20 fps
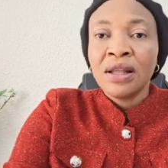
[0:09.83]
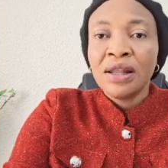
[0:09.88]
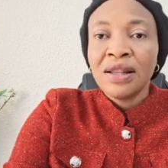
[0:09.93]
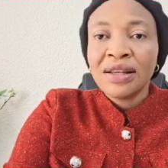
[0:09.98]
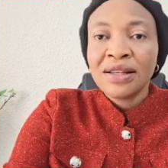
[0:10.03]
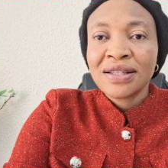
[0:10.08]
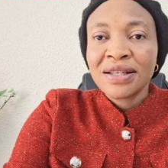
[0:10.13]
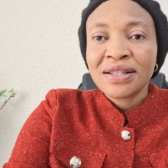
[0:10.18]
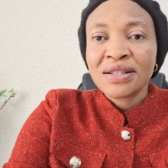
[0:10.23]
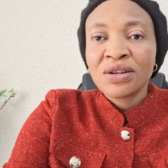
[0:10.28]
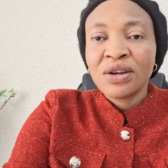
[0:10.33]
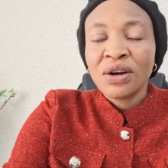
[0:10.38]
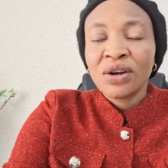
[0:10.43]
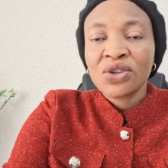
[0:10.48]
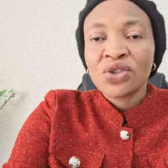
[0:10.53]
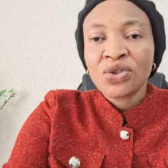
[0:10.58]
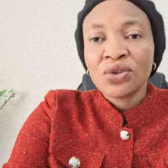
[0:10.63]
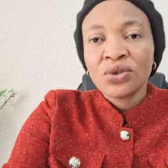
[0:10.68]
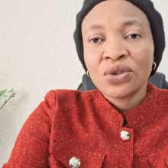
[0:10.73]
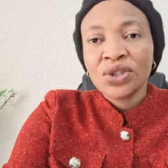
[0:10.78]
This is
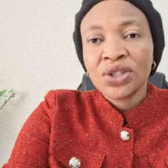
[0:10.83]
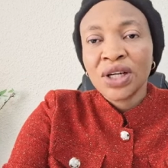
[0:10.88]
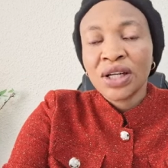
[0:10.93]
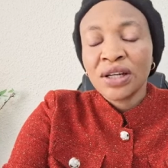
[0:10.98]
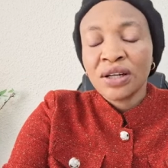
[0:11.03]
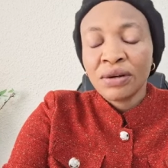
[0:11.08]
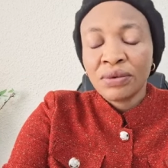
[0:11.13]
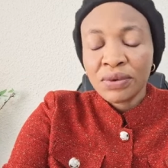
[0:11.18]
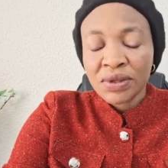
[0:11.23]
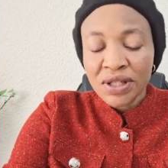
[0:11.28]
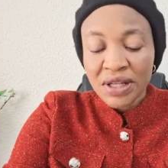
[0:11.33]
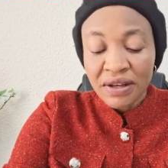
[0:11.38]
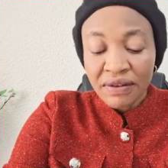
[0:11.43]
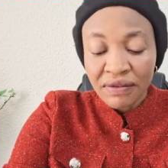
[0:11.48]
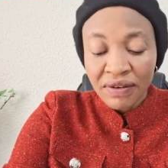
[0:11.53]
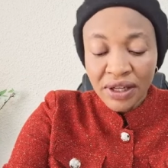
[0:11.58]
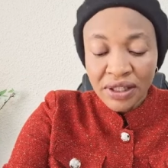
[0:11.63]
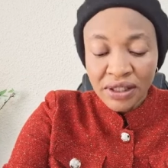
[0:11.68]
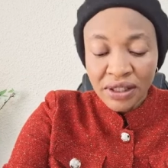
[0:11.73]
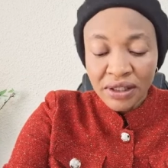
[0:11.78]
God's own channel with
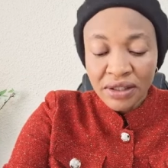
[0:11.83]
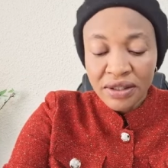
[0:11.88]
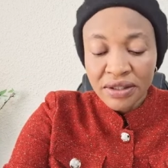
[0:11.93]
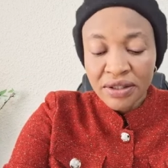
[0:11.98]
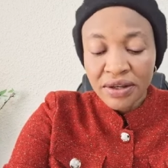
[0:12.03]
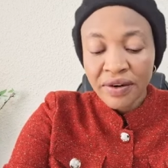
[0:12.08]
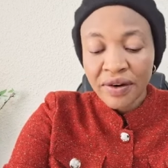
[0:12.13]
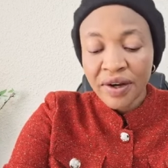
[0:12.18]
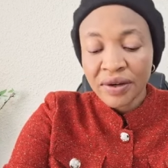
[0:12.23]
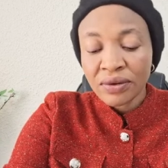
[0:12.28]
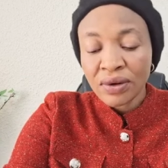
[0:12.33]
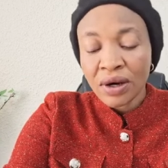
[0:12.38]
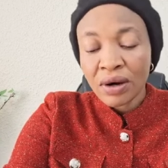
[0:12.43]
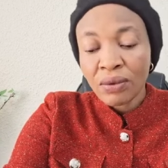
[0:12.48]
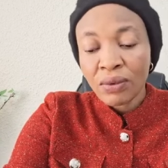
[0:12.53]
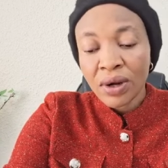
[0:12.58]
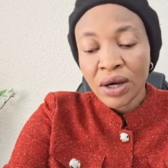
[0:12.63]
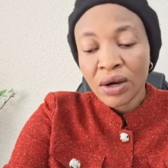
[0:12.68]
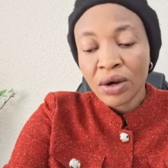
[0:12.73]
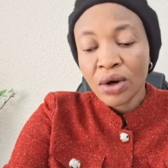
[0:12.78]
Evangelist Sarah. You are
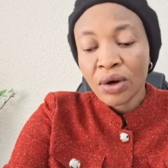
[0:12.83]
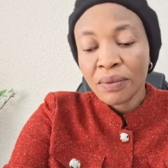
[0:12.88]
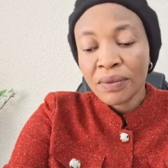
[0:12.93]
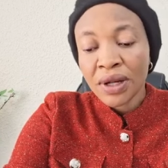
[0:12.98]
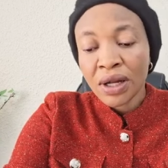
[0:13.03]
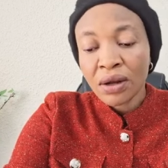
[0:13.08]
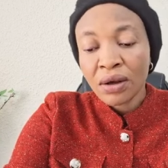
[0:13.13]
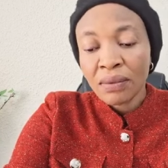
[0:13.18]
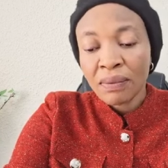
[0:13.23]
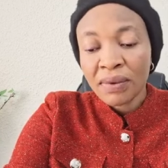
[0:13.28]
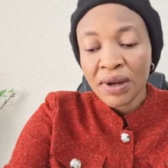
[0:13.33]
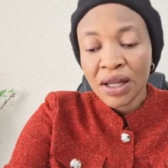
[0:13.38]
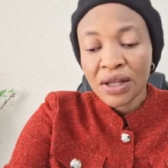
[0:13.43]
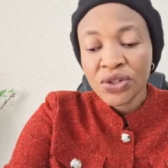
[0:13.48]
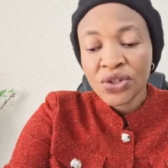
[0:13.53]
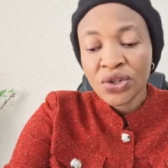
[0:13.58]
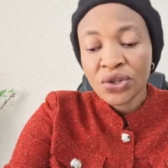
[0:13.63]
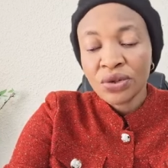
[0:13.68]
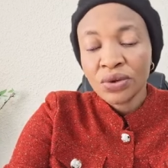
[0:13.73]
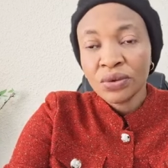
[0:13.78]
welcome. The Lord
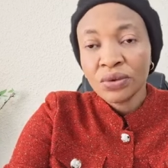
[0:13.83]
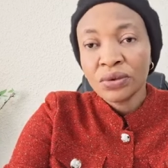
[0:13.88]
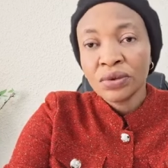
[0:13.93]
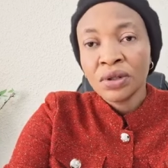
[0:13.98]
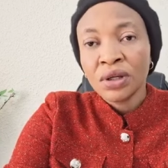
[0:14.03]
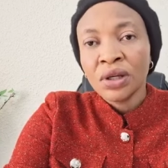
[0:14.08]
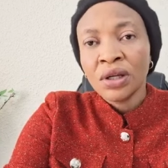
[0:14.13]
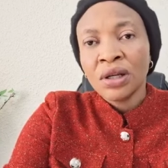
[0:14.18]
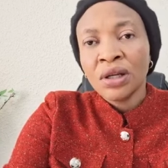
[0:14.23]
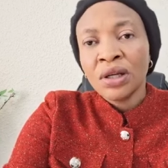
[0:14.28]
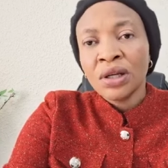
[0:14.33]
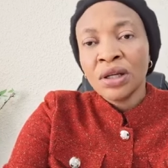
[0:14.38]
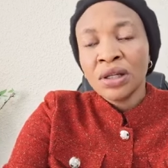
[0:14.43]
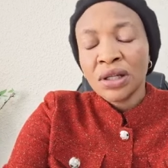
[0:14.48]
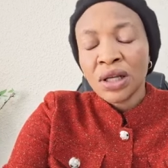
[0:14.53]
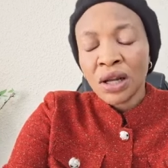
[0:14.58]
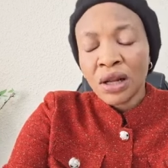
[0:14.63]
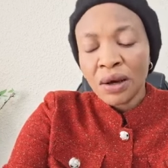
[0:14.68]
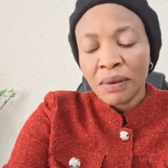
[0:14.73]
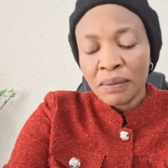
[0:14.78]
bless you.
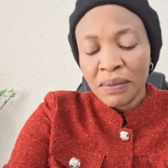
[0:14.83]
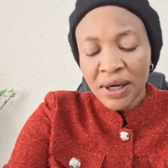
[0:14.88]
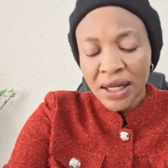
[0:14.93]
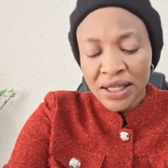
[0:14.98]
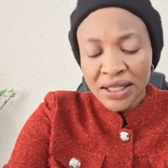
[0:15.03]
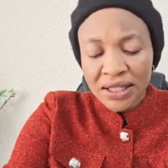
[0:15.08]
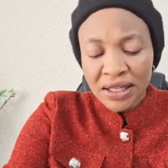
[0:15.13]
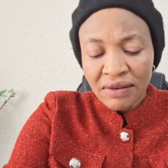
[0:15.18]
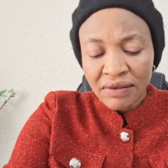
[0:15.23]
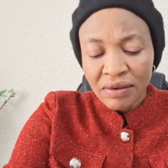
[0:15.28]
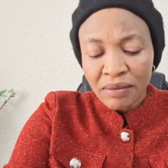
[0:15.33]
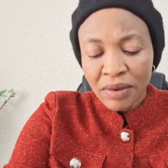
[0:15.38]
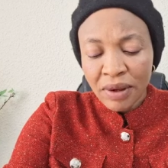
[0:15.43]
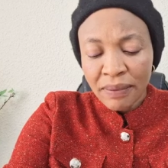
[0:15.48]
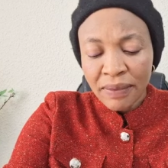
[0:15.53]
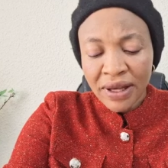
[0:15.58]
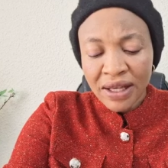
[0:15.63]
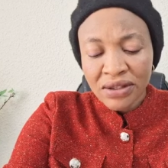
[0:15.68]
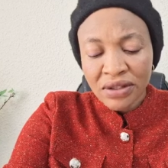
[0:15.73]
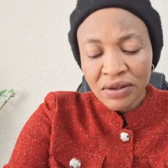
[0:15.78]
The Lord bless every
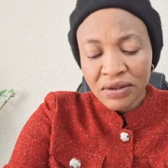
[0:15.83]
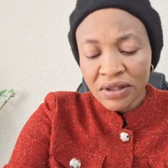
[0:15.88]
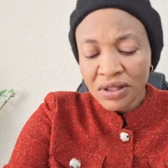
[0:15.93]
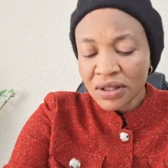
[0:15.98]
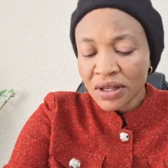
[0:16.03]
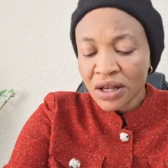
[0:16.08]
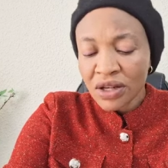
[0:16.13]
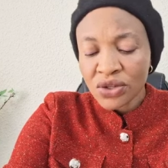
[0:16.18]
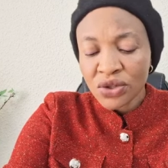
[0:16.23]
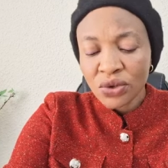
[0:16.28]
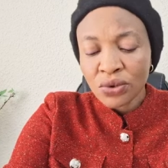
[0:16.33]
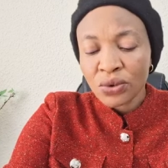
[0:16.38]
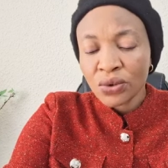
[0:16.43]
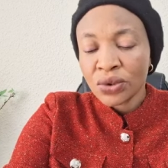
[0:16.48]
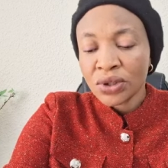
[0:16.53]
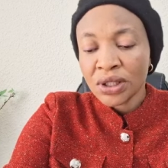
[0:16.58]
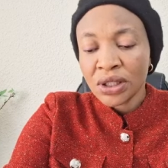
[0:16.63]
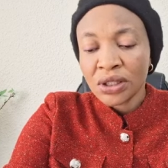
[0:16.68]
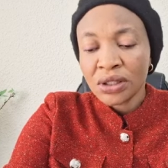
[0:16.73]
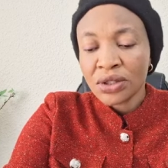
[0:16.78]
member of this
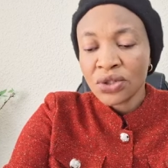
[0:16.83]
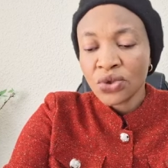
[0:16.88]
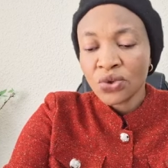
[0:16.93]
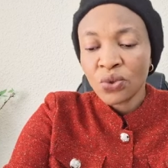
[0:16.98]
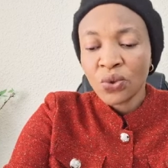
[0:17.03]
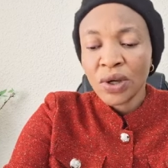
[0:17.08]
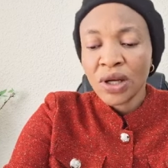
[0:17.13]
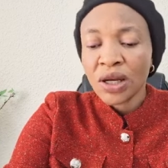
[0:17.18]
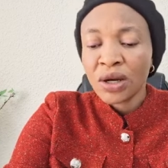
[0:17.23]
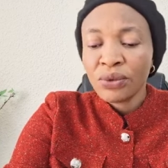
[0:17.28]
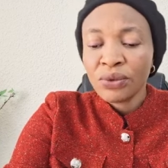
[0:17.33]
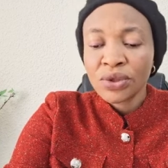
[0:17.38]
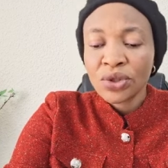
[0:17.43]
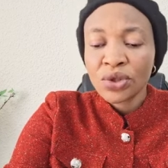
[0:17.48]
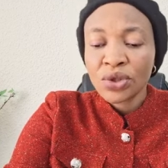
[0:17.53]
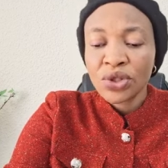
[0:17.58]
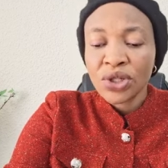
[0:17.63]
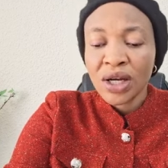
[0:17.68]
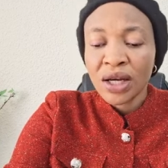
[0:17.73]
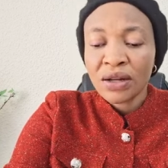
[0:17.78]
household. It is well with
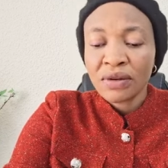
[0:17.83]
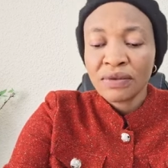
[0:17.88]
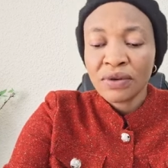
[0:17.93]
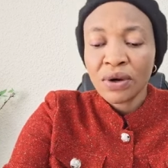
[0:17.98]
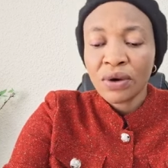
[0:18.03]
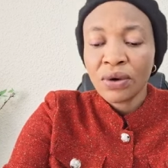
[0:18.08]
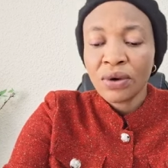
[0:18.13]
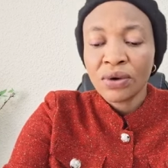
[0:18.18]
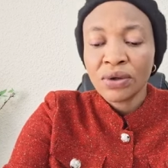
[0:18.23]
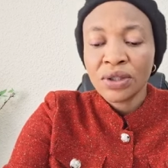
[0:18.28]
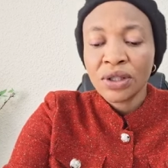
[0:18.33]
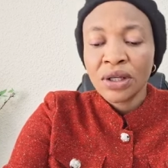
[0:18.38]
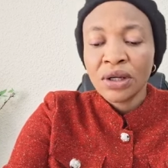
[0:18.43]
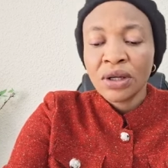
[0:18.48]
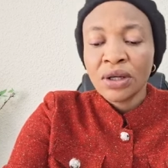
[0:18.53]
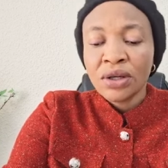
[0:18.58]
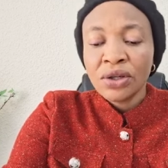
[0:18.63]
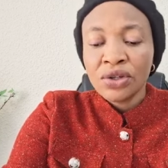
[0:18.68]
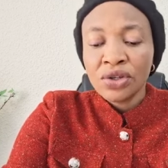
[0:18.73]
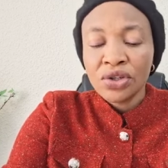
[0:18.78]
your child of God.
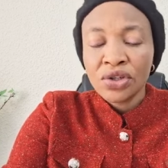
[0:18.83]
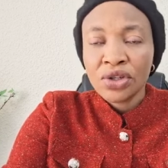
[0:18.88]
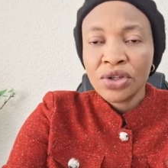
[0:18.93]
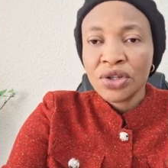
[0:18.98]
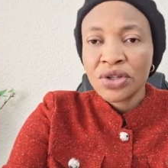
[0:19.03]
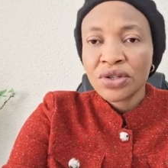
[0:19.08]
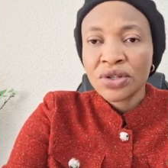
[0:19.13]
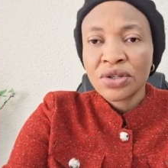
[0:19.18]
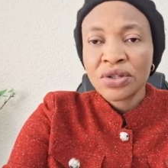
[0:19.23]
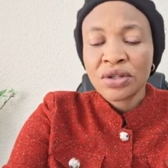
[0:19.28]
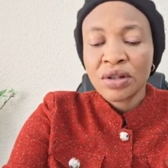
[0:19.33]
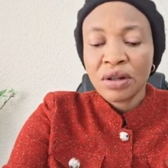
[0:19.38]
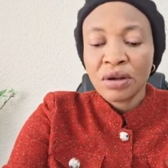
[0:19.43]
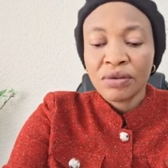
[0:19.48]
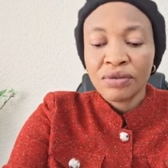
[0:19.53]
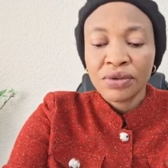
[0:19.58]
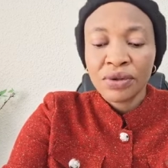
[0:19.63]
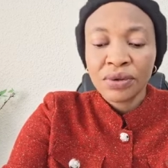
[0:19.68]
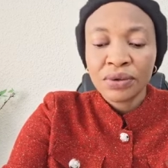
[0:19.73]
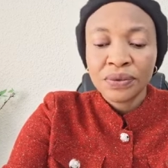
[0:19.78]
Jesus
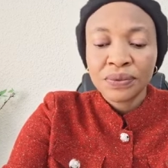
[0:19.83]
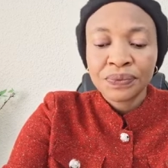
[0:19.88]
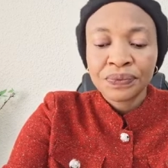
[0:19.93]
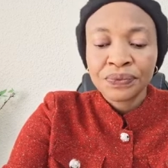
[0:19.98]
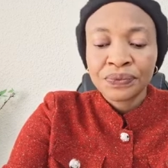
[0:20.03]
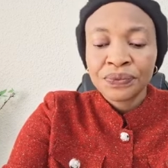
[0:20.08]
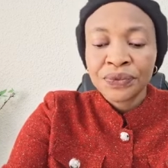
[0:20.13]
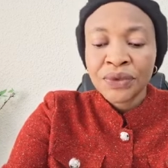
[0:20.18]
love you.